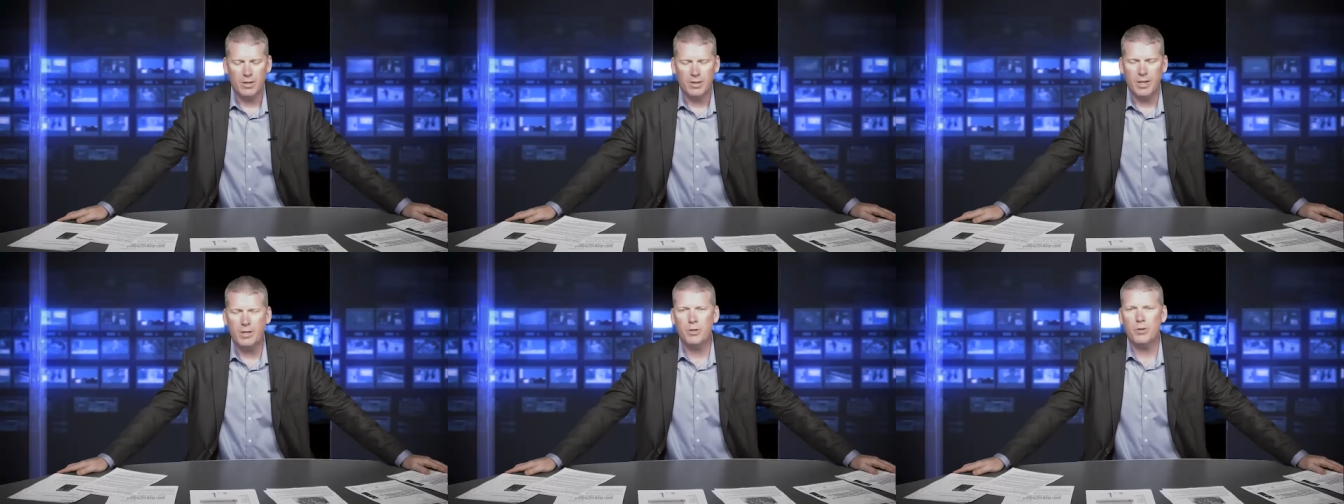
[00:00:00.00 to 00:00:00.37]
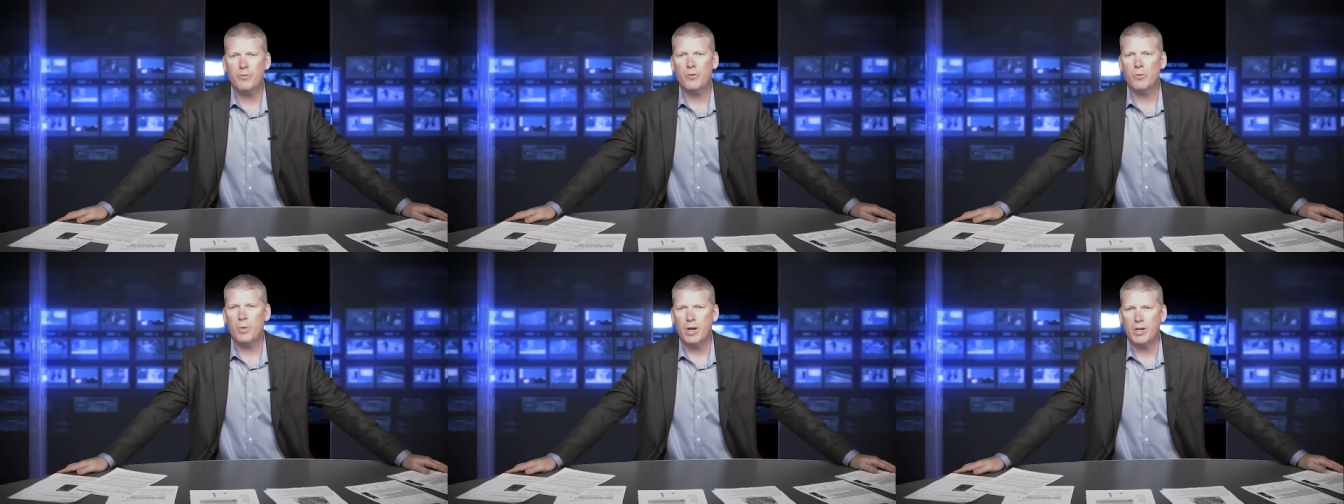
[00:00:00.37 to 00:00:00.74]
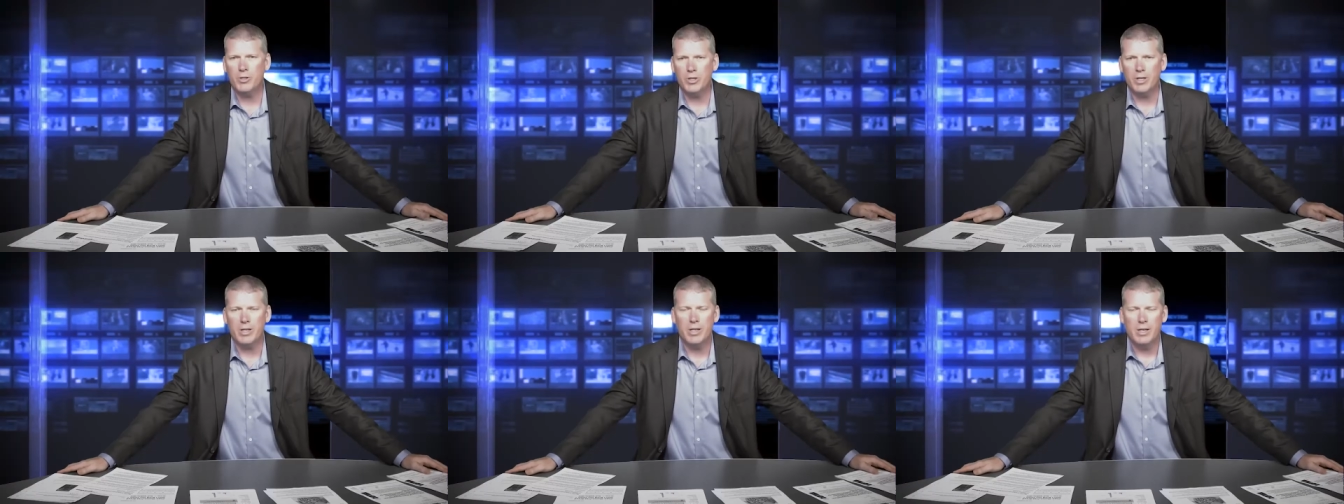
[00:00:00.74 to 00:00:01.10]
Thank you for
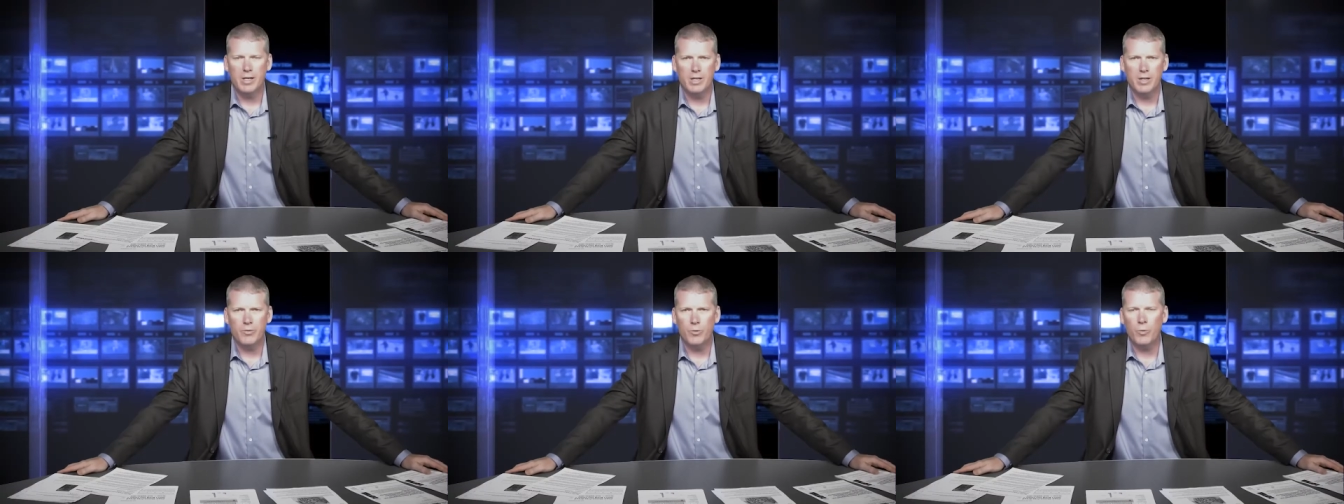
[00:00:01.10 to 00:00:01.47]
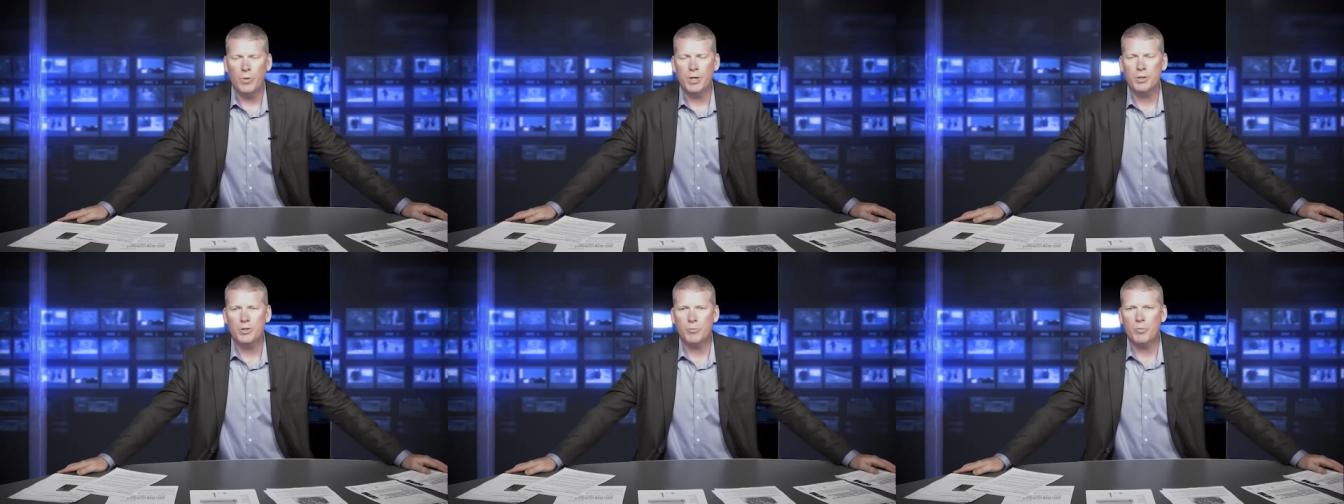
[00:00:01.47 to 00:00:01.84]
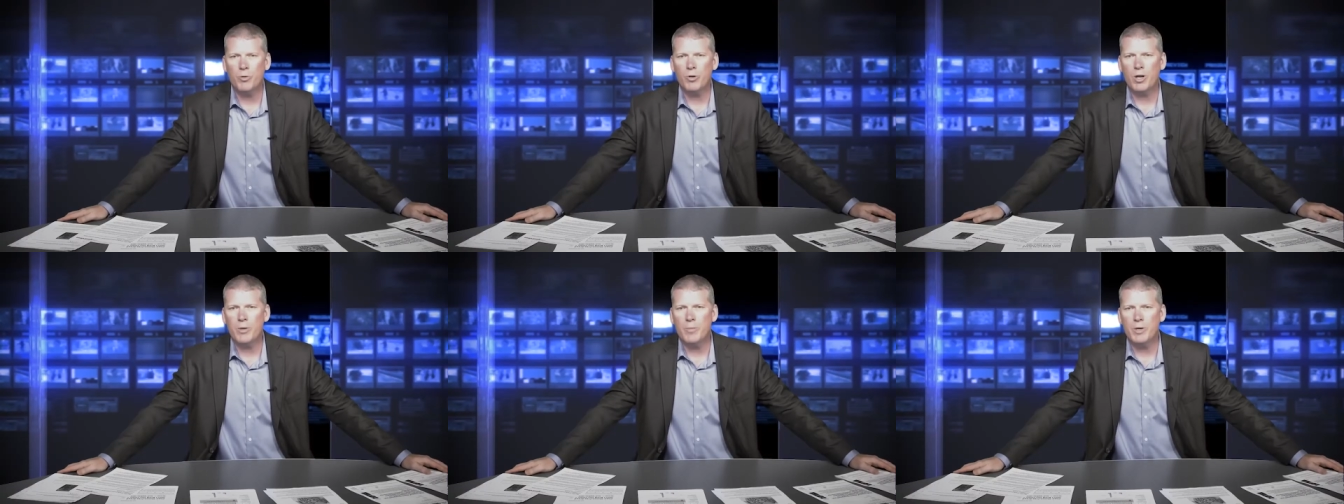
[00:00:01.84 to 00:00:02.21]
watching. If you want to support our